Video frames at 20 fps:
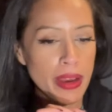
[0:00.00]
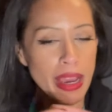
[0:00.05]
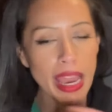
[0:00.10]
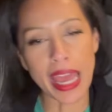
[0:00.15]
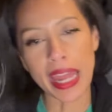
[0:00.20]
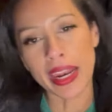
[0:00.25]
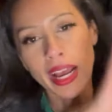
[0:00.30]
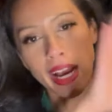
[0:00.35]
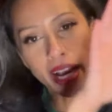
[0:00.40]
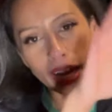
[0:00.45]

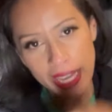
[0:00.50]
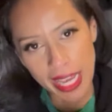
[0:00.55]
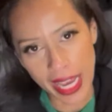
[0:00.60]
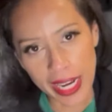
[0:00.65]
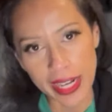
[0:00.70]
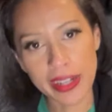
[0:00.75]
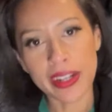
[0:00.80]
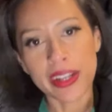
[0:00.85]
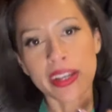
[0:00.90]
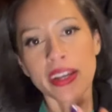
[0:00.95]
and
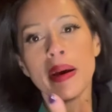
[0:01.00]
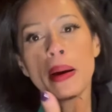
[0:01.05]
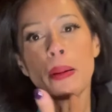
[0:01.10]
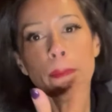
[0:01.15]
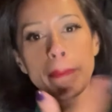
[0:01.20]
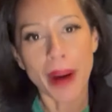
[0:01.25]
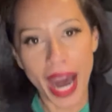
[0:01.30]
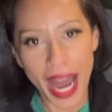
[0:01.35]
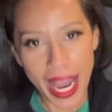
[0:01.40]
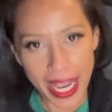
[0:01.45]
again,
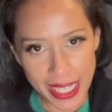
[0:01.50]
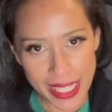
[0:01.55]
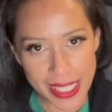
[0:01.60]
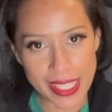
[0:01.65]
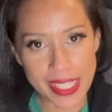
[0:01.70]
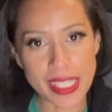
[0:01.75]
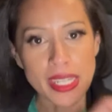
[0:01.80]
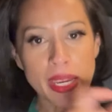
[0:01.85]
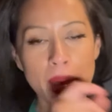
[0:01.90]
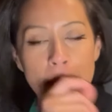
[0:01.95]

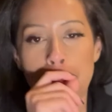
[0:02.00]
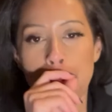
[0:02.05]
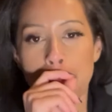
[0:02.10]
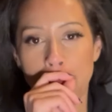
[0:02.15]
biased,